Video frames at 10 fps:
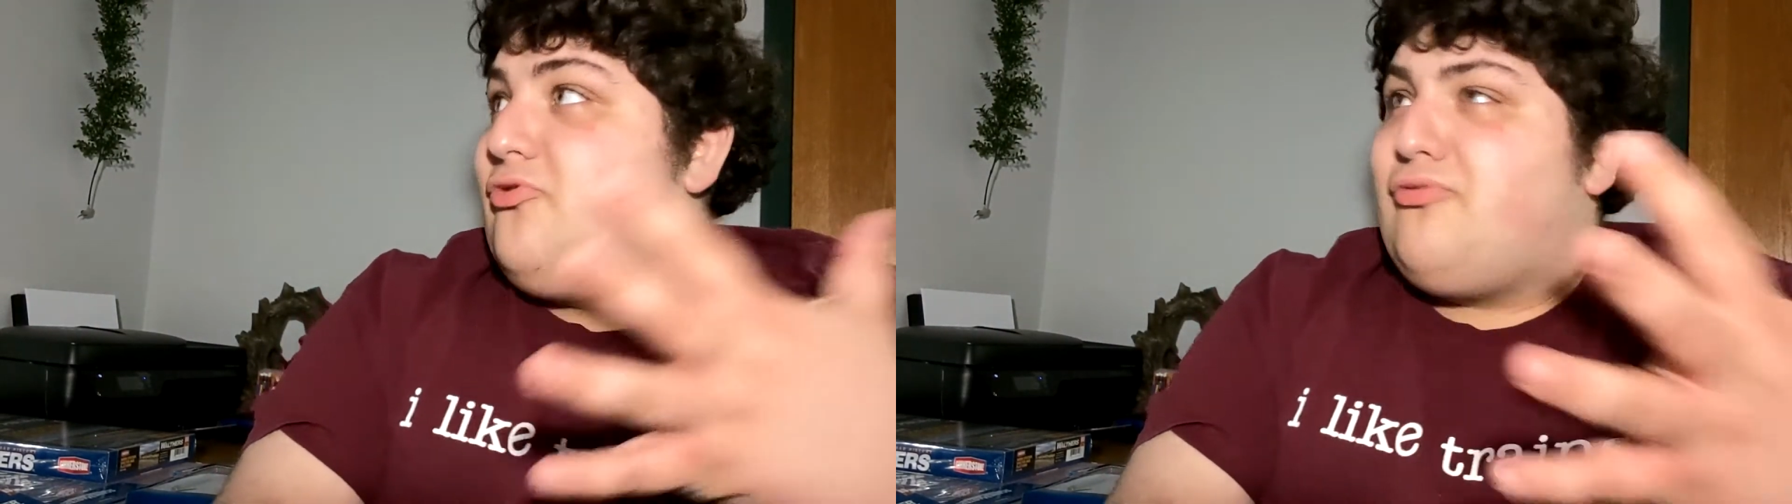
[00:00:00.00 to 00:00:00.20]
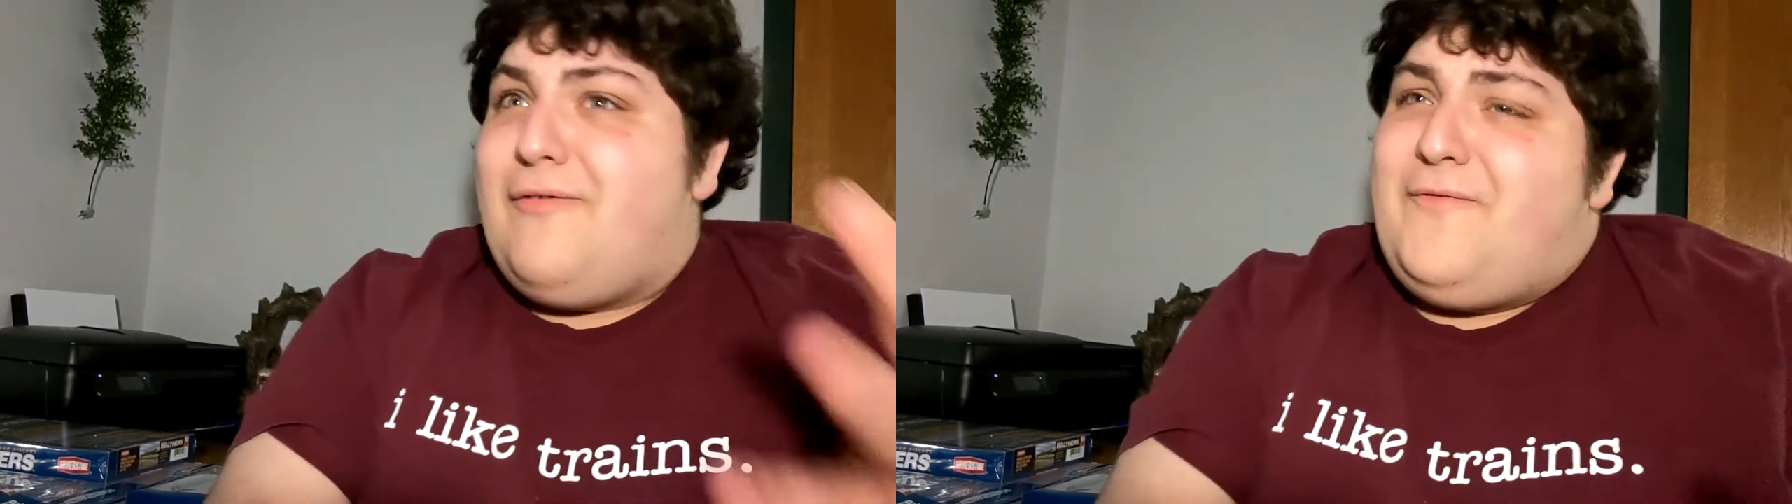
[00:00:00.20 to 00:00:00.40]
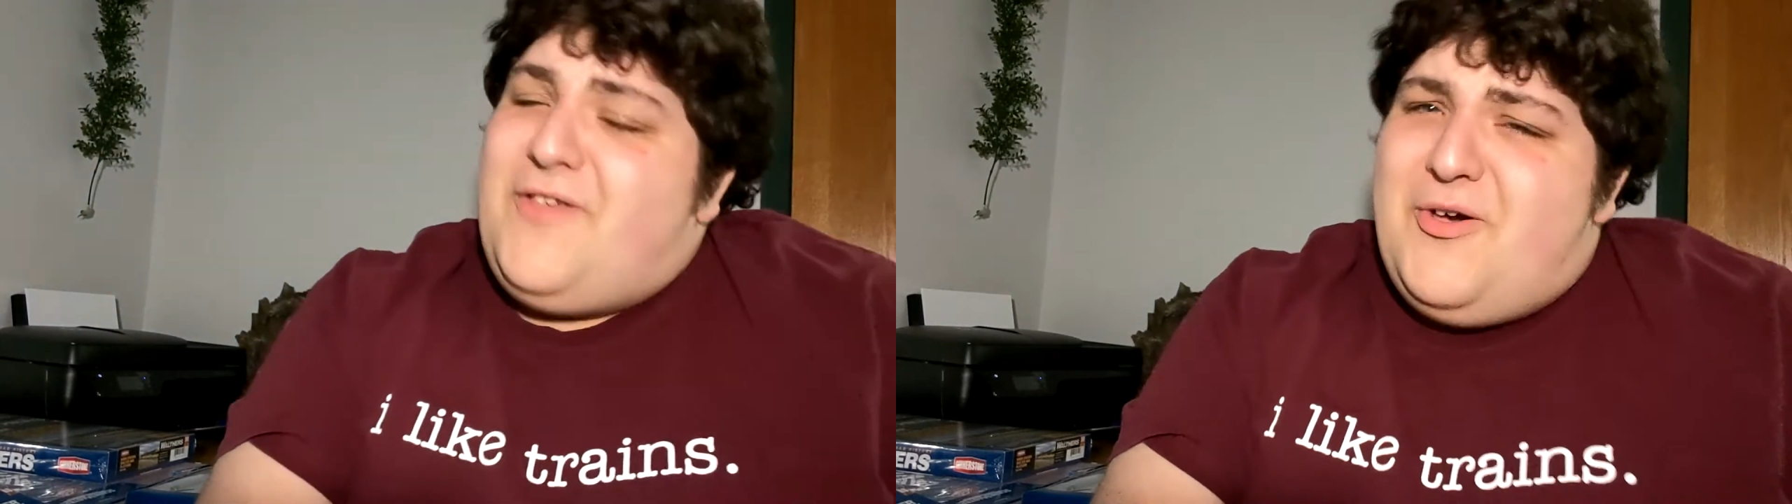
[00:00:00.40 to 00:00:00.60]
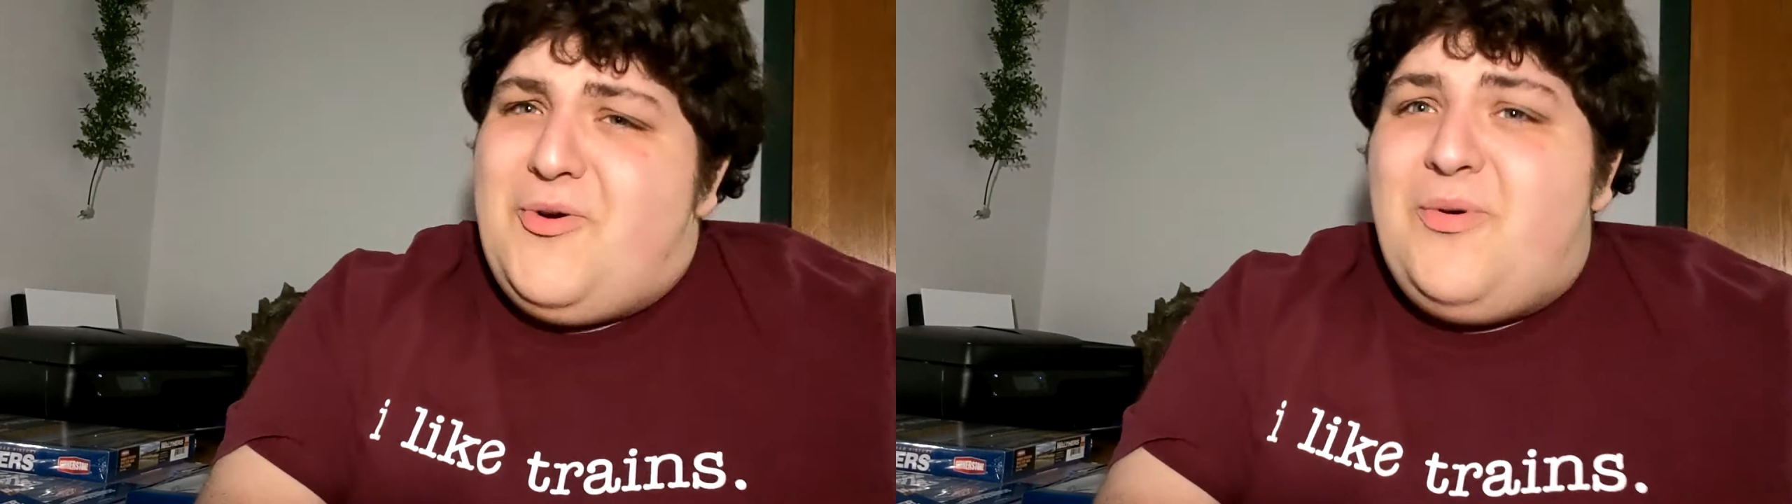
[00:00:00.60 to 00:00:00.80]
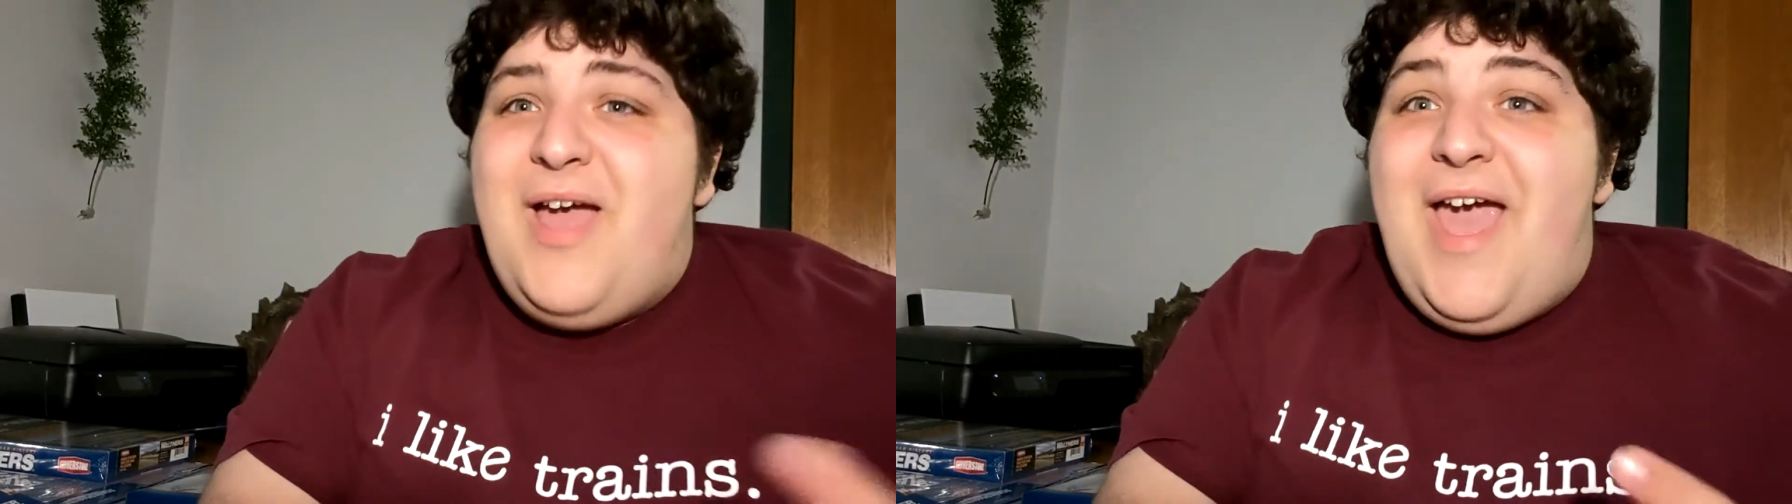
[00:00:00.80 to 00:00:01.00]

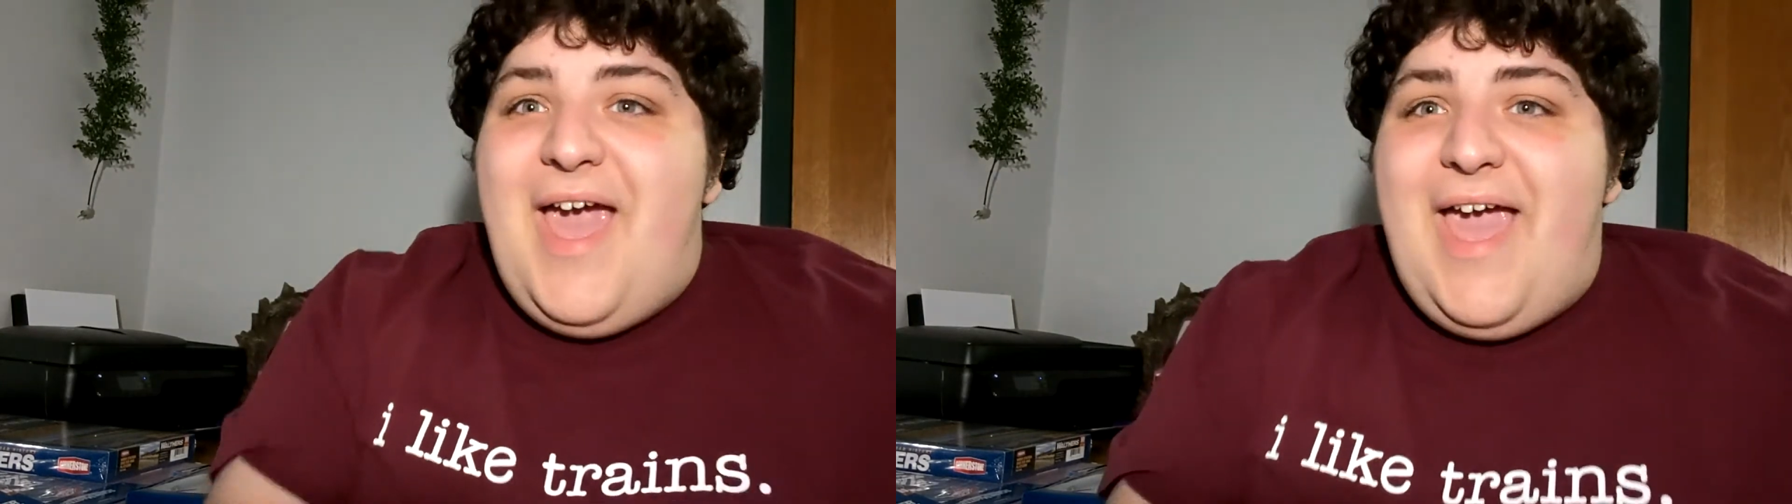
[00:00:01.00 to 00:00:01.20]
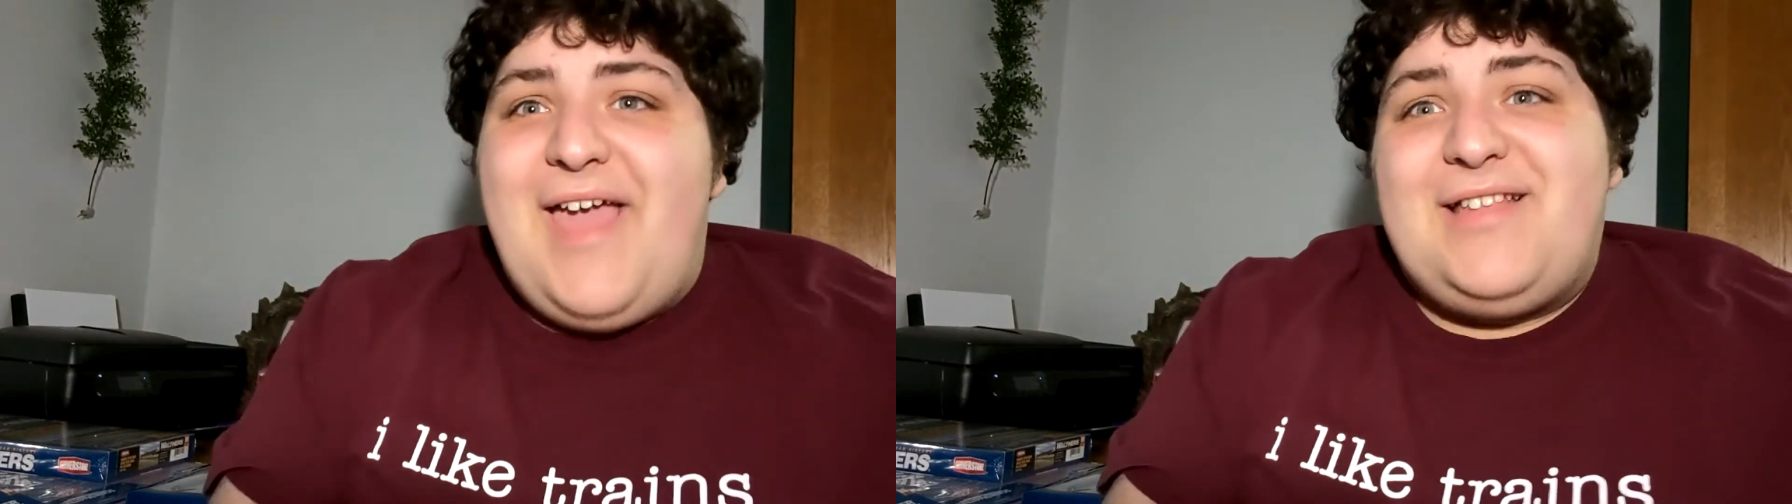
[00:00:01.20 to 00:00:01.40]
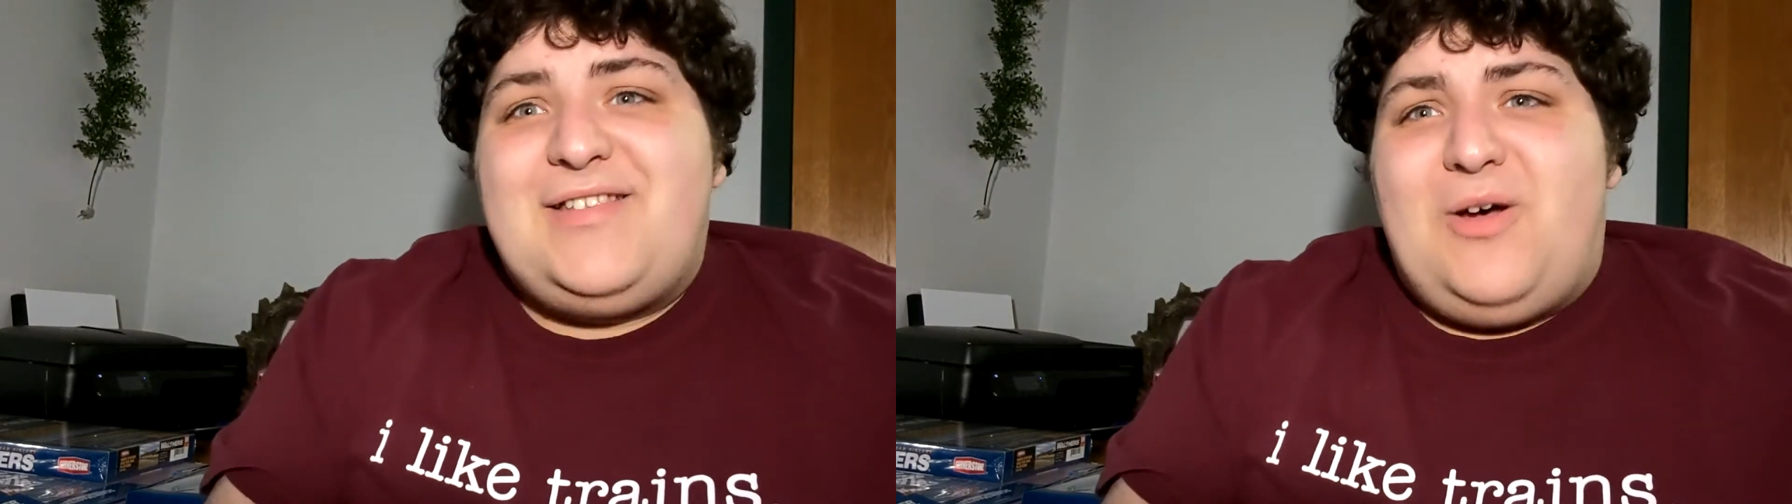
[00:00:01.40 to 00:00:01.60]
review and